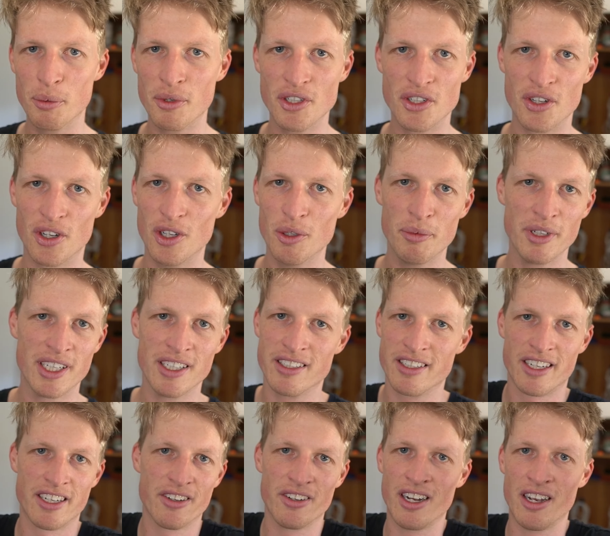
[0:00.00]
loop control
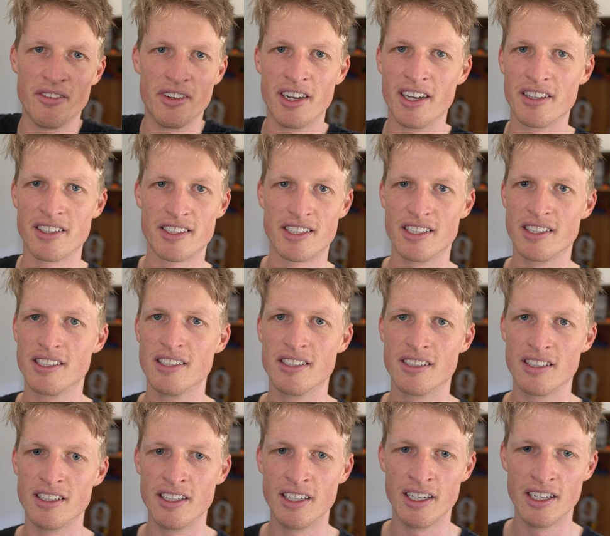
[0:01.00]
because I don't have any other
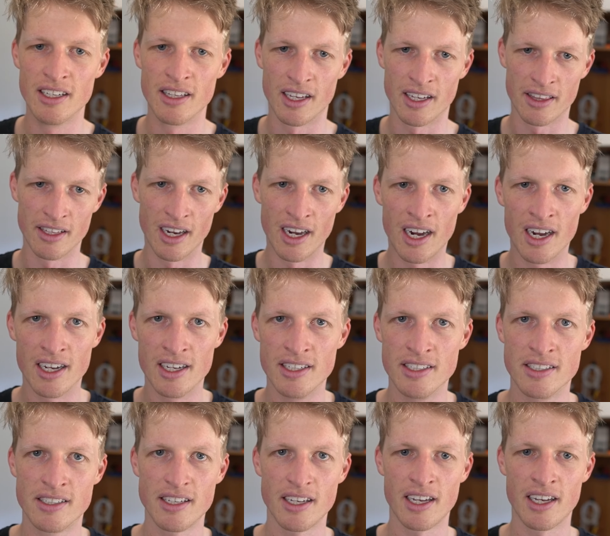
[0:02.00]
sensors in here, like the
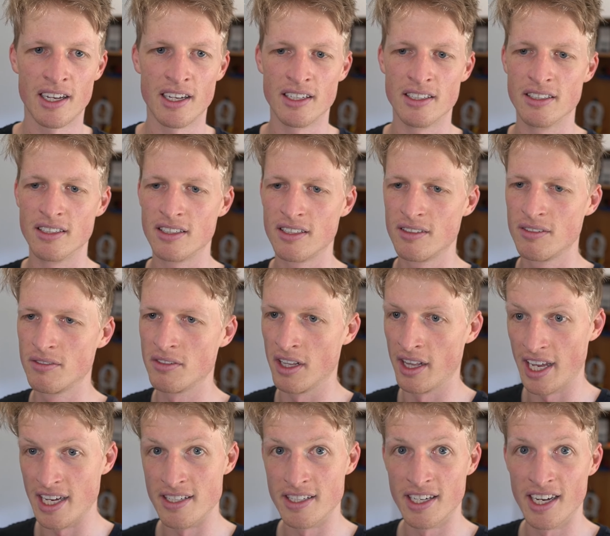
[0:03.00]
eyes and
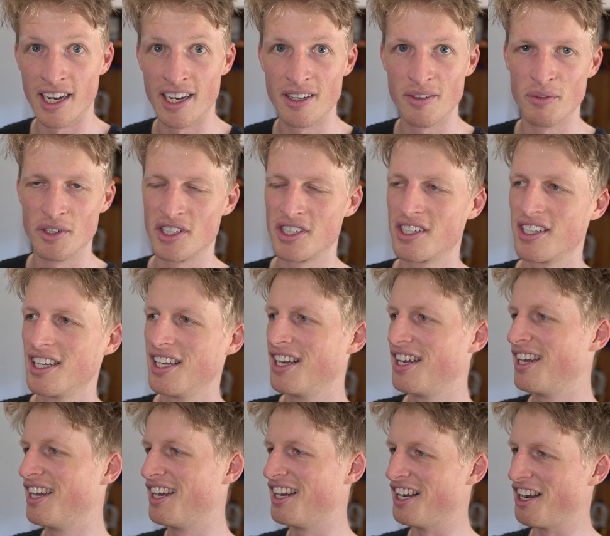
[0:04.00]
the laser gate, which
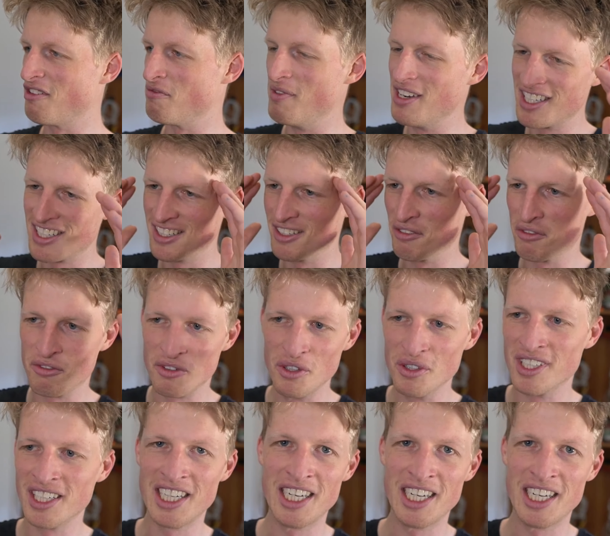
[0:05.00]
I've mentioned a few